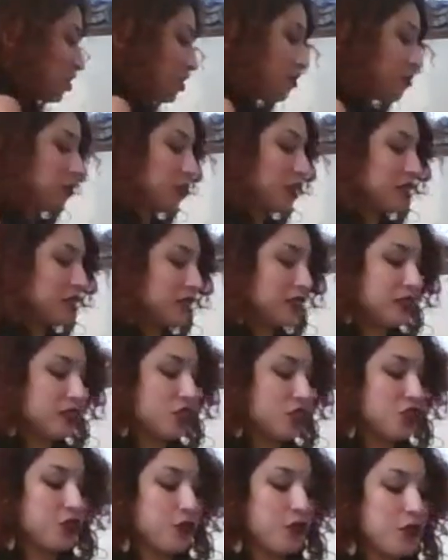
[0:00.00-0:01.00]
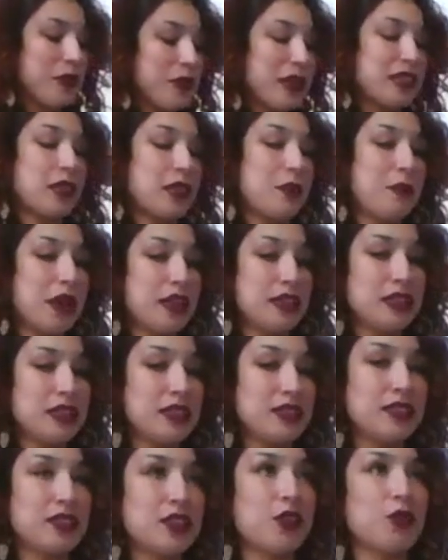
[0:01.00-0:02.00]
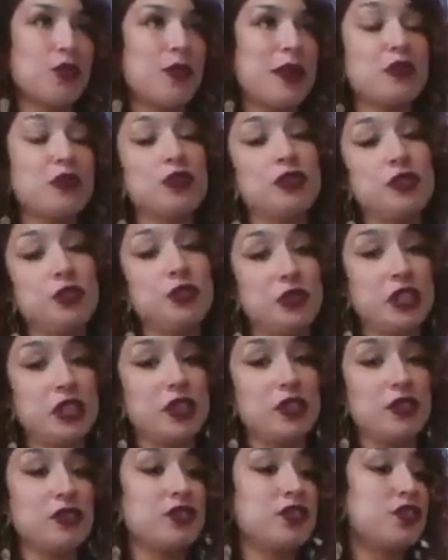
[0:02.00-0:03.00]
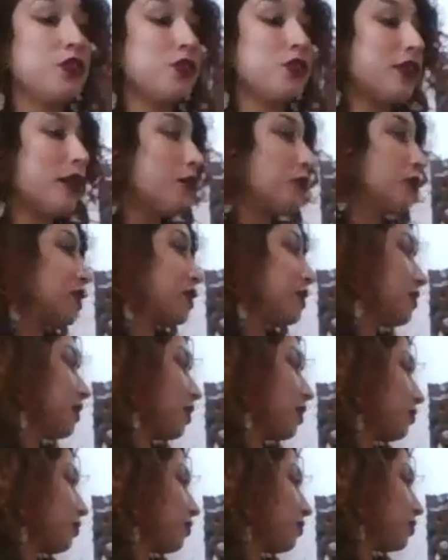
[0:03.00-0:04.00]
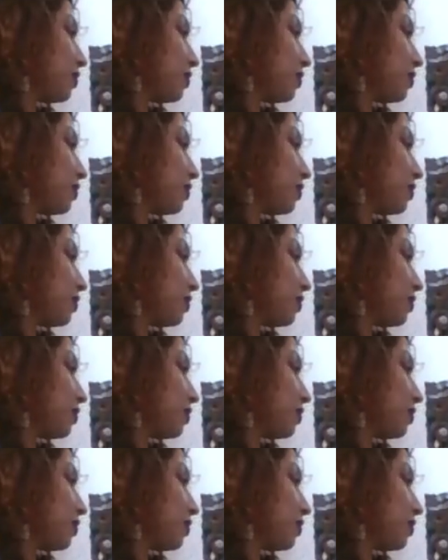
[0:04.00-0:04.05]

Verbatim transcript: she was, she would make tamales around the new year. So that was another